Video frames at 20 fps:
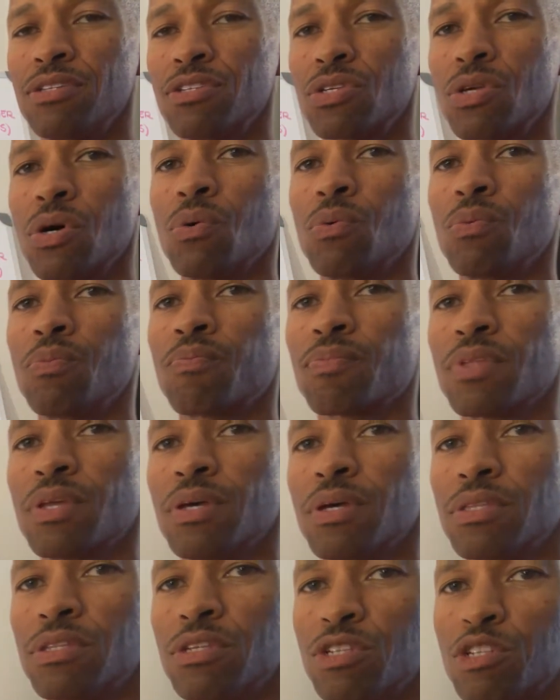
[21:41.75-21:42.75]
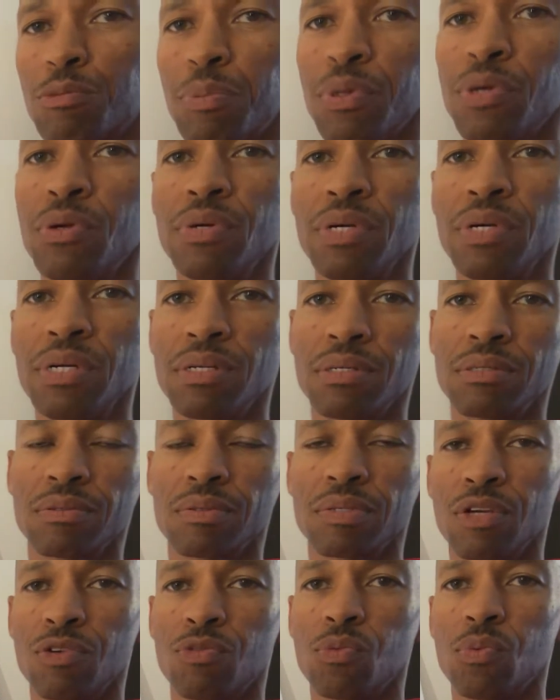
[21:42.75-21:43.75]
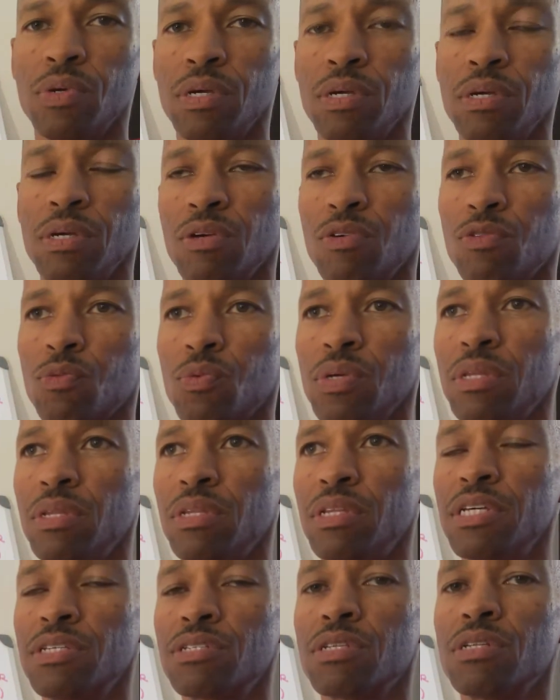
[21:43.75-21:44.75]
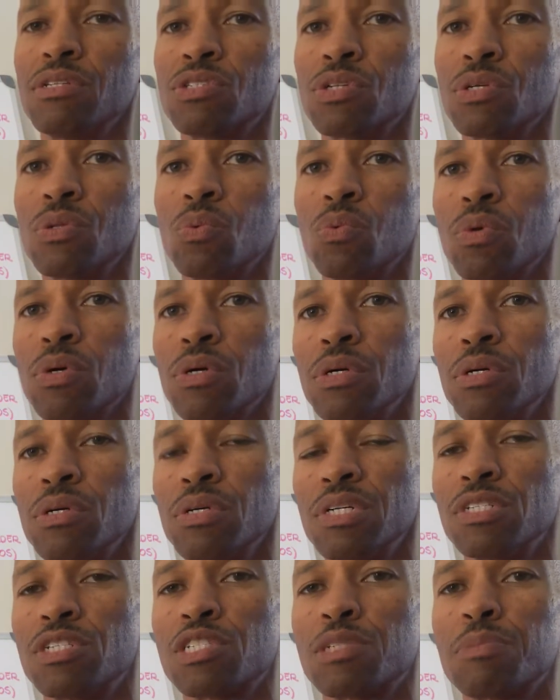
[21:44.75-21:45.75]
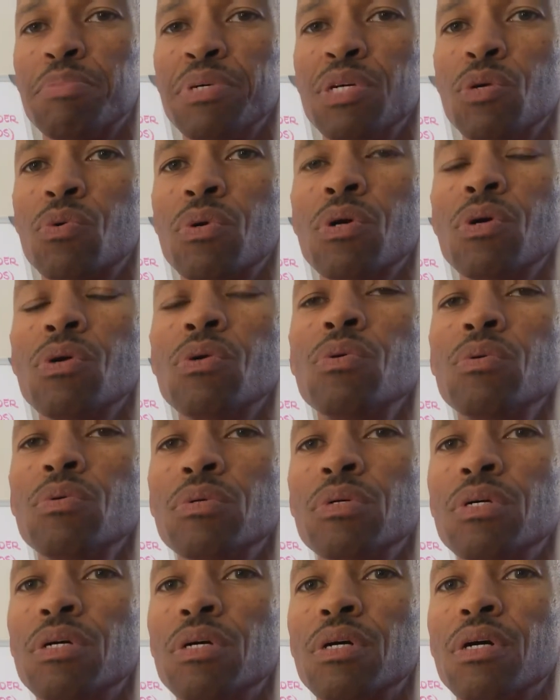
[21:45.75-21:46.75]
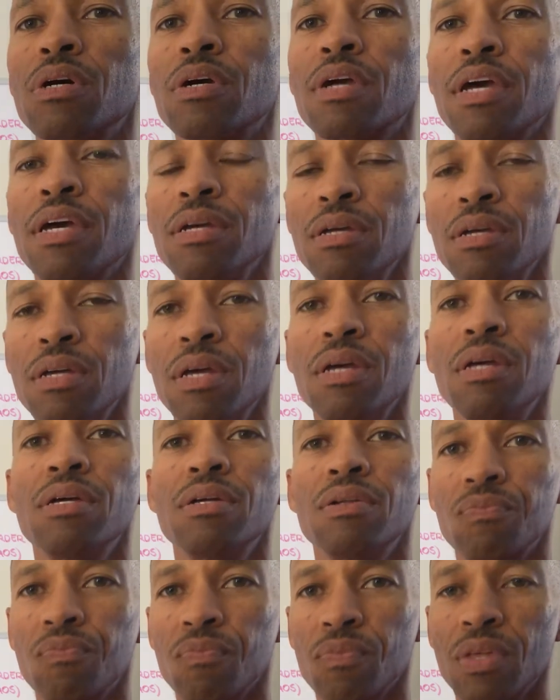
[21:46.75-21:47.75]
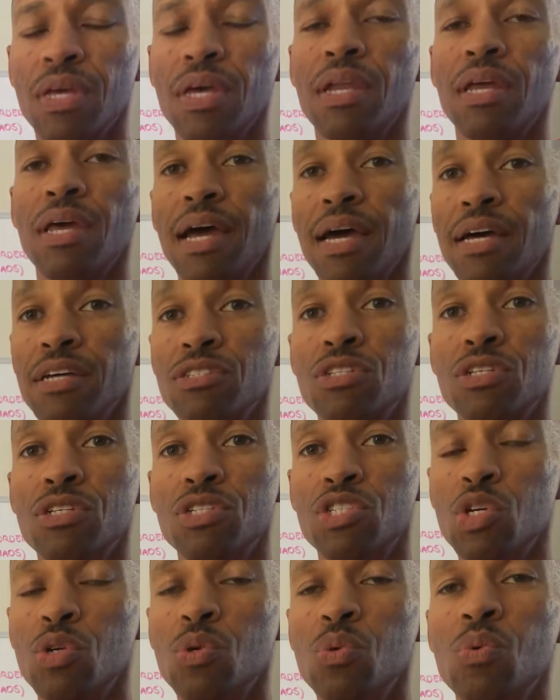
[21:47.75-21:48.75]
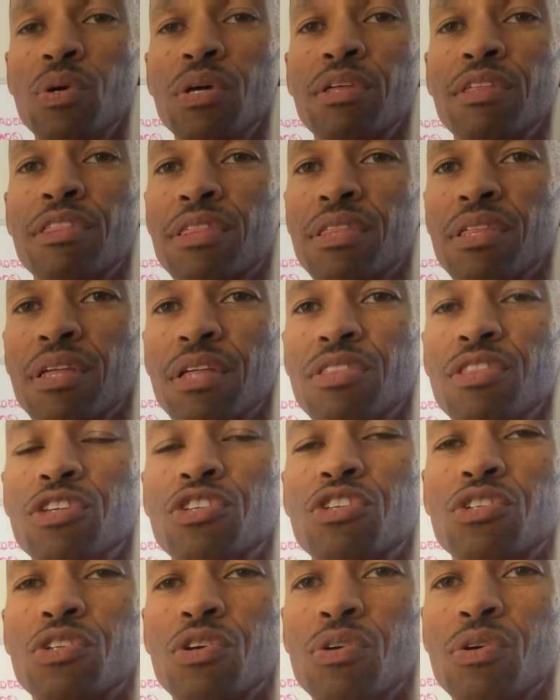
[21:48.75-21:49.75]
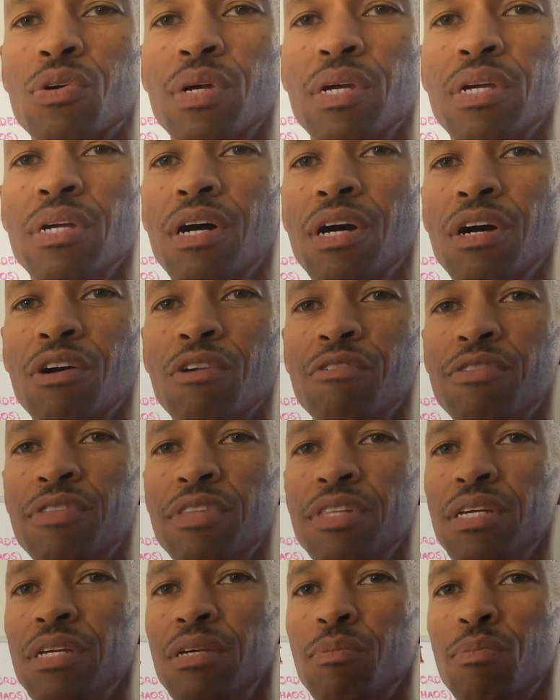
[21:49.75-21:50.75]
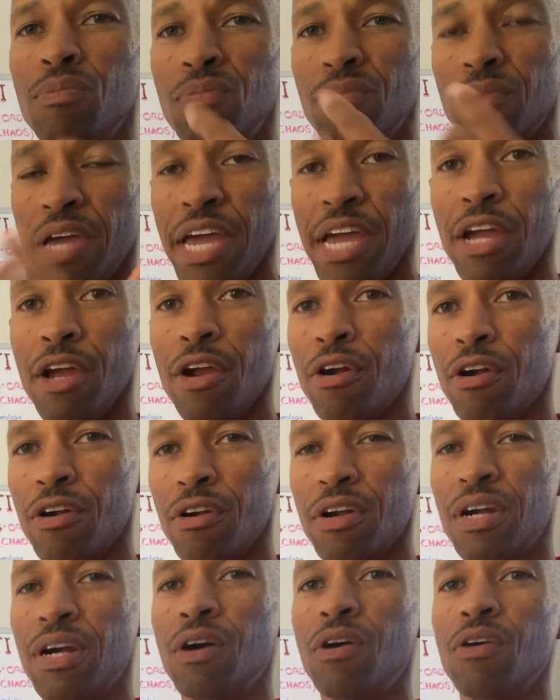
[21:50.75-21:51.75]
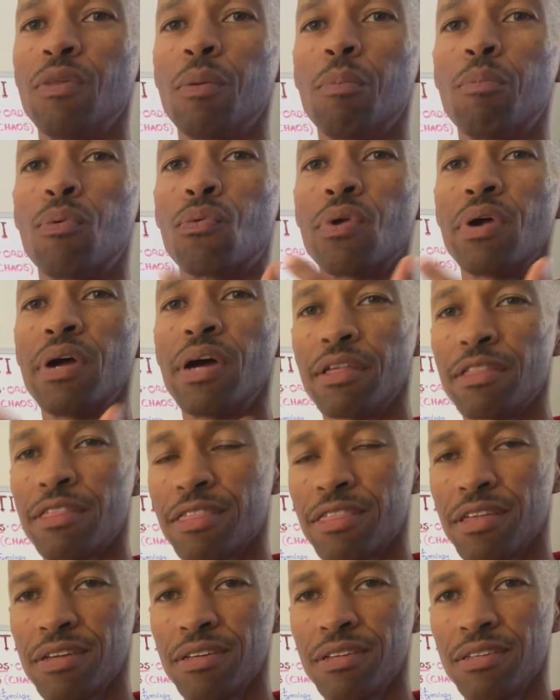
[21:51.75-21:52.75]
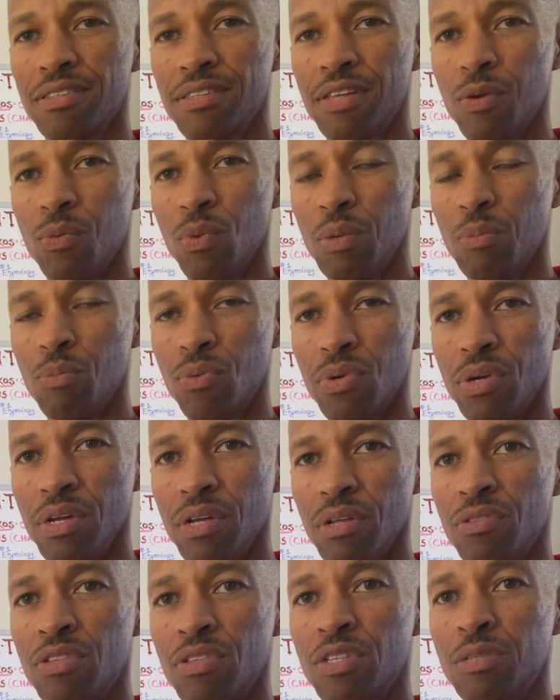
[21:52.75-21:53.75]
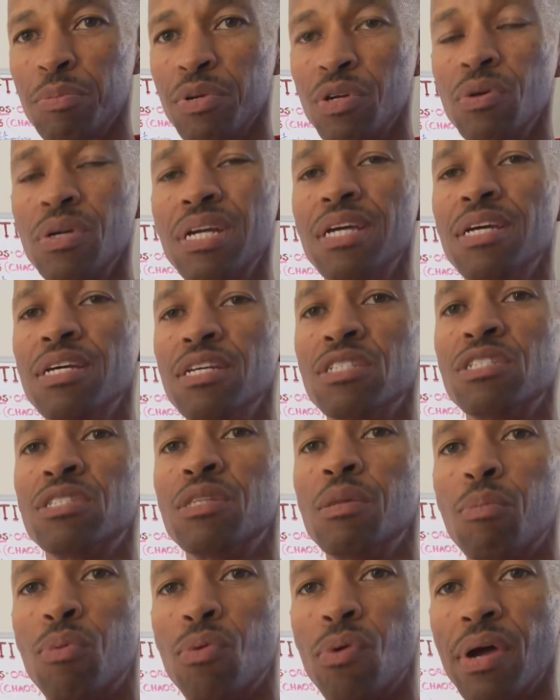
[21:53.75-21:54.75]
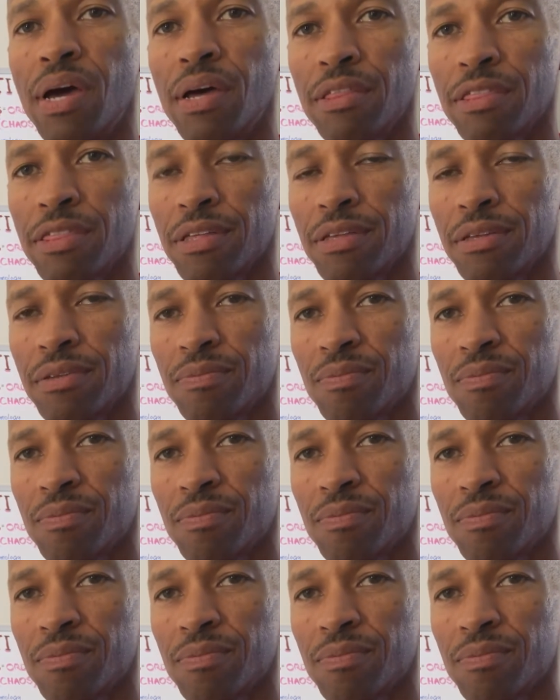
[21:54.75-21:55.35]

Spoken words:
So the spirit, if we listen to the word, is spiro. Okay, and it has to do with the stirring of the air or the breath that we breathe. Spirit is the breath.